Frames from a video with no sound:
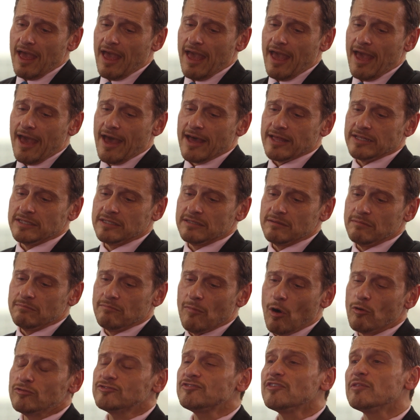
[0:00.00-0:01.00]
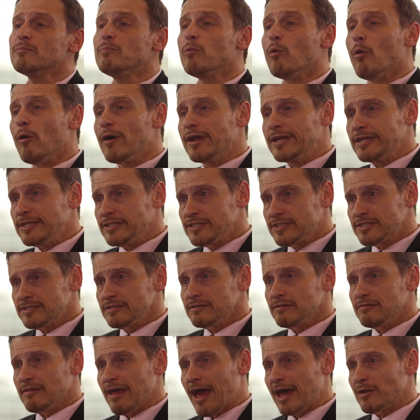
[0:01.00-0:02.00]
And most of the boys
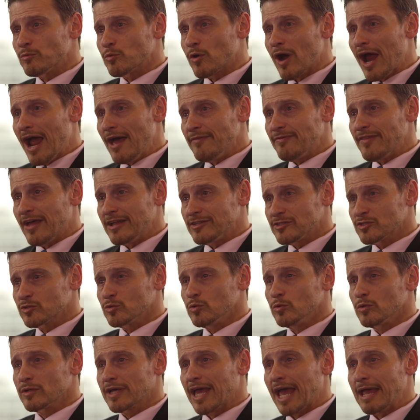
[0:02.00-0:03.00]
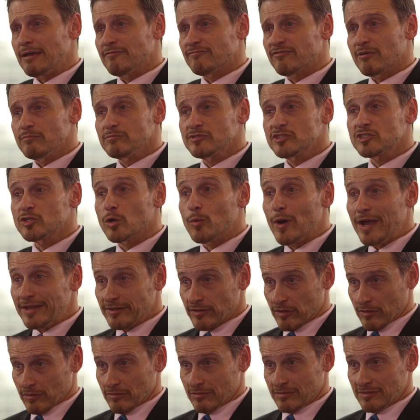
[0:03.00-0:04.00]
that were at that school came from
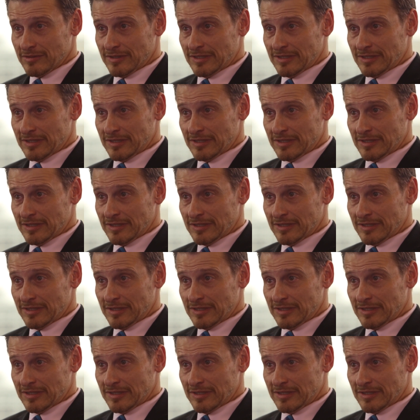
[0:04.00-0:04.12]
Soweto,